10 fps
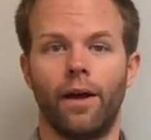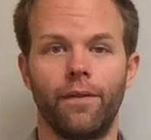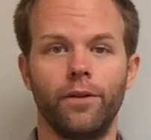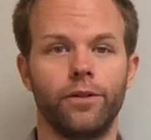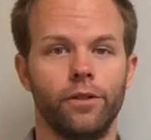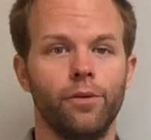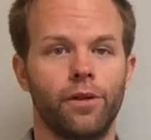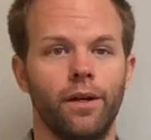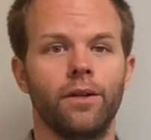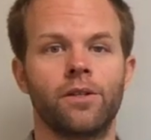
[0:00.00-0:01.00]
and they'll do
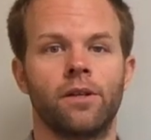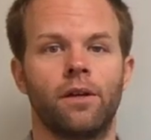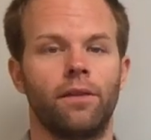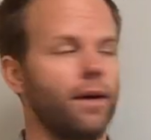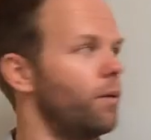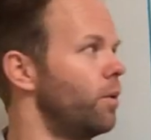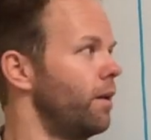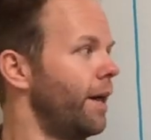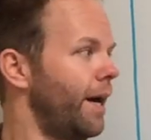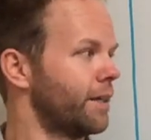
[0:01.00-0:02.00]
things that
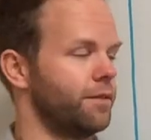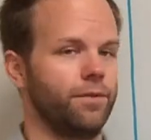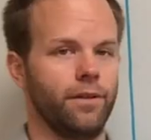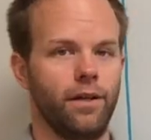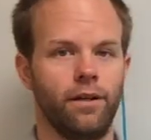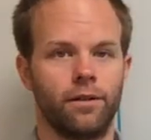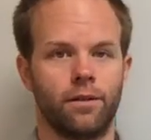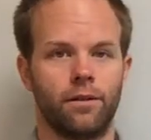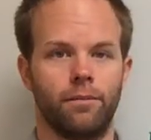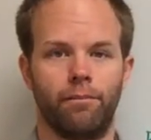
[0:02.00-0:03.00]
will actively
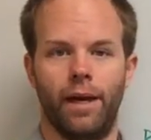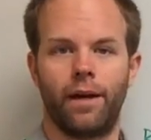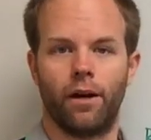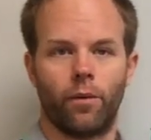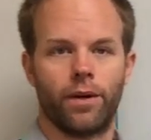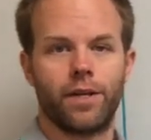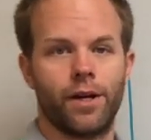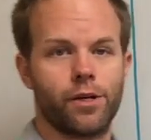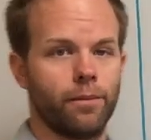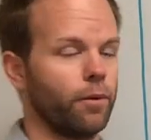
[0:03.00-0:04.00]
make a
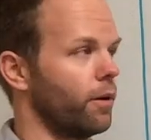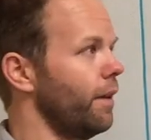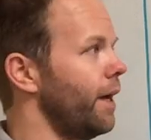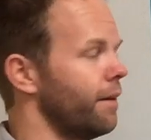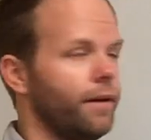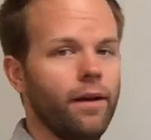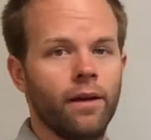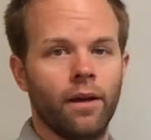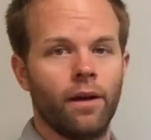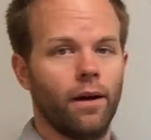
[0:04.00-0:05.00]
recession more likely.